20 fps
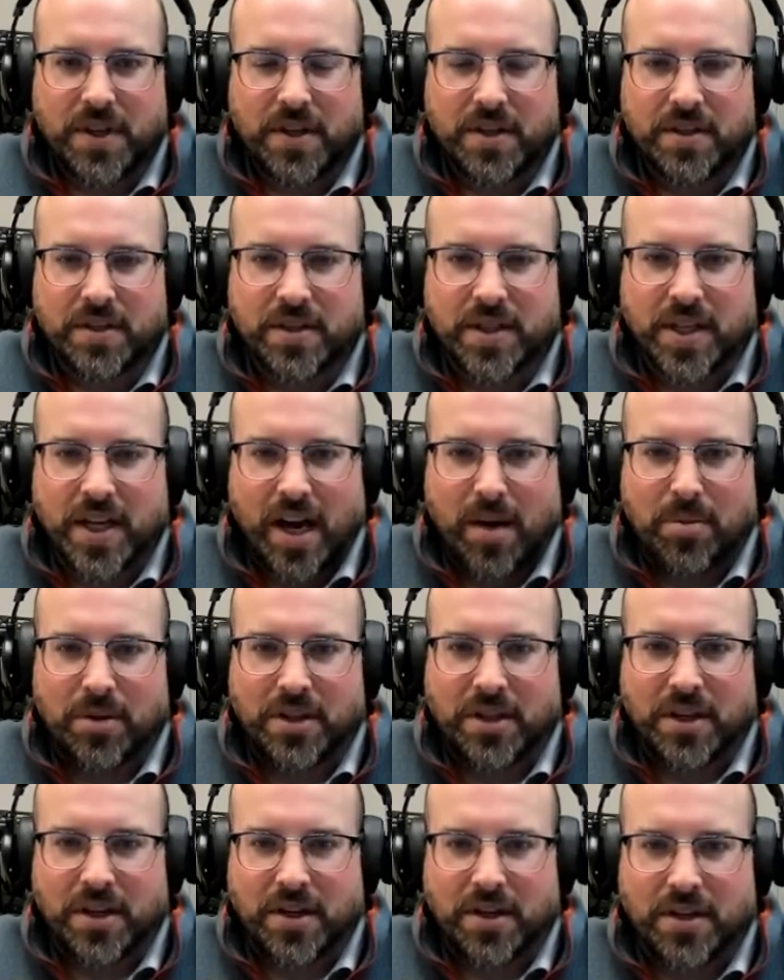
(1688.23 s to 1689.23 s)
Top of the
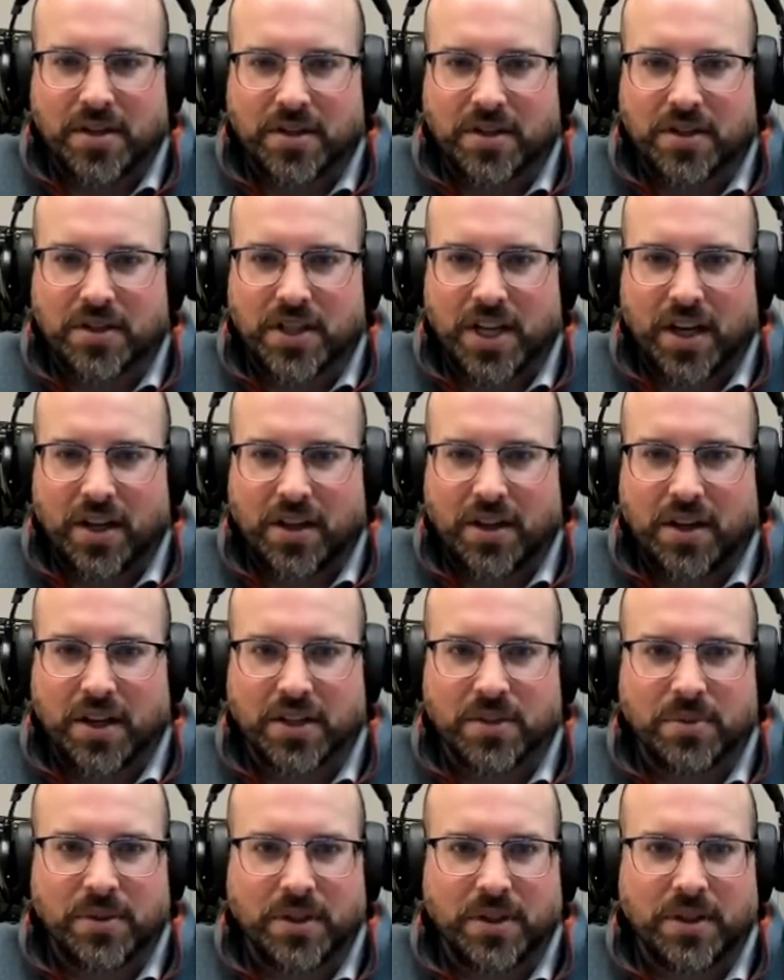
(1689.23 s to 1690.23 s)
terrace, channel the next
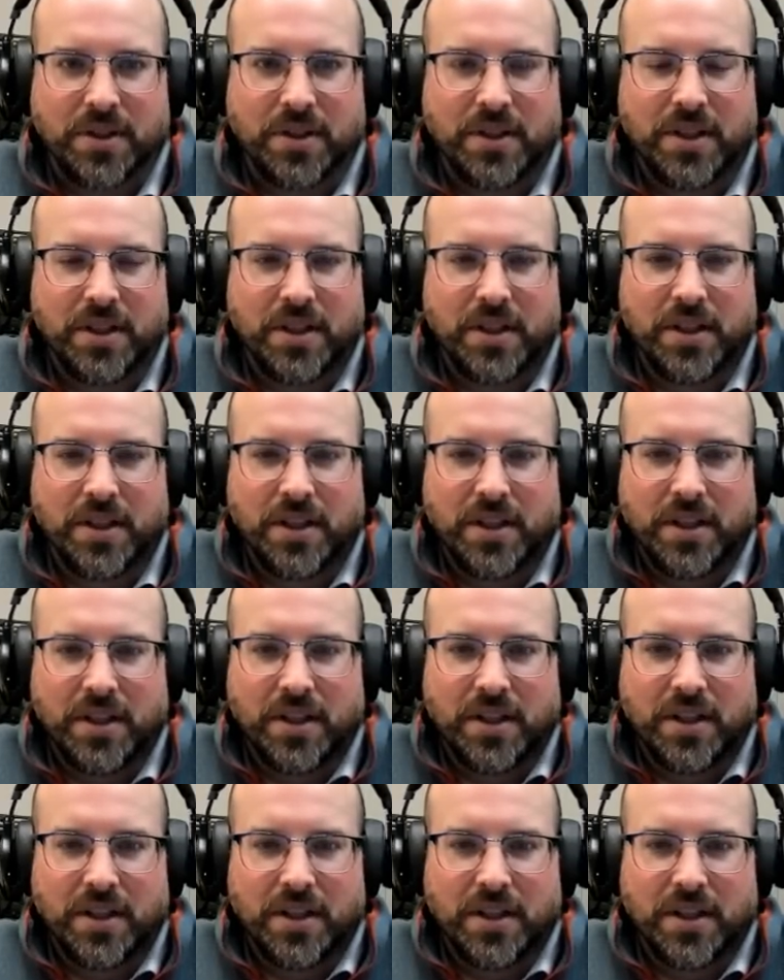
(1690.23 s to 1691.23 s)
one,
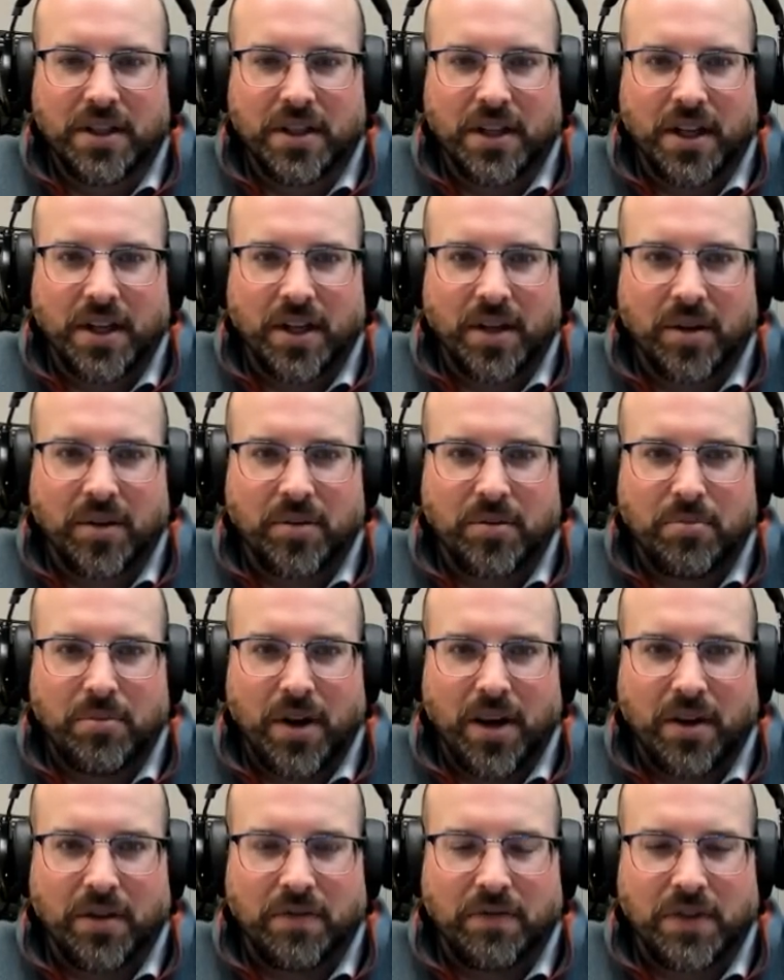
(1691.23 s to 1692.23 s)

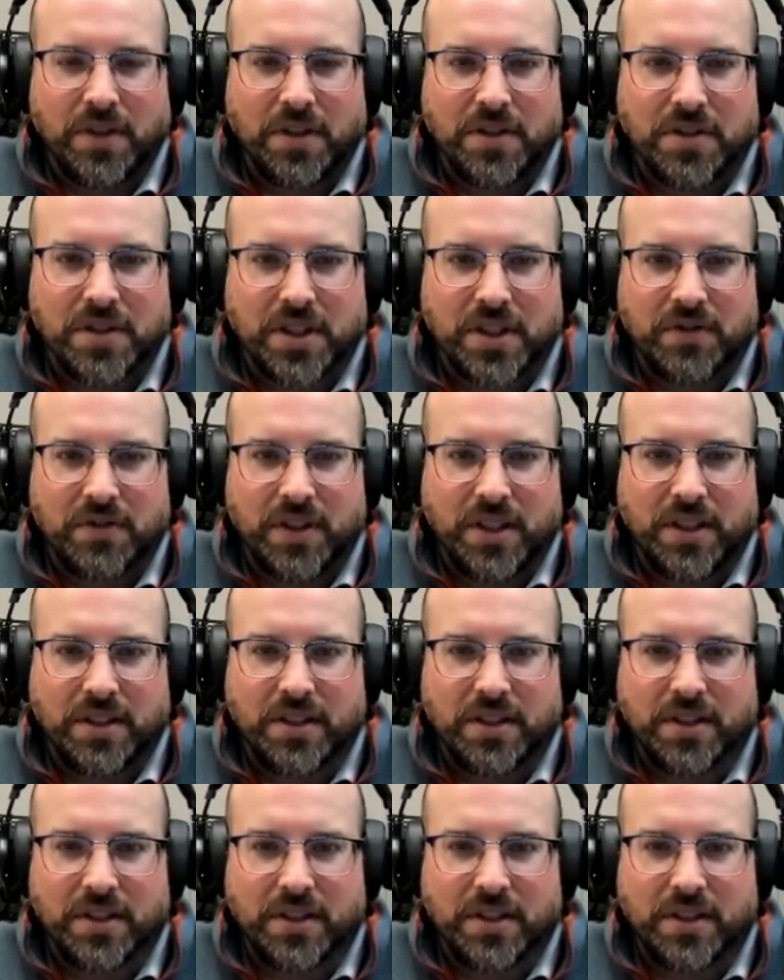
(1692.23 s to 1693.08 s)
about 56 feet.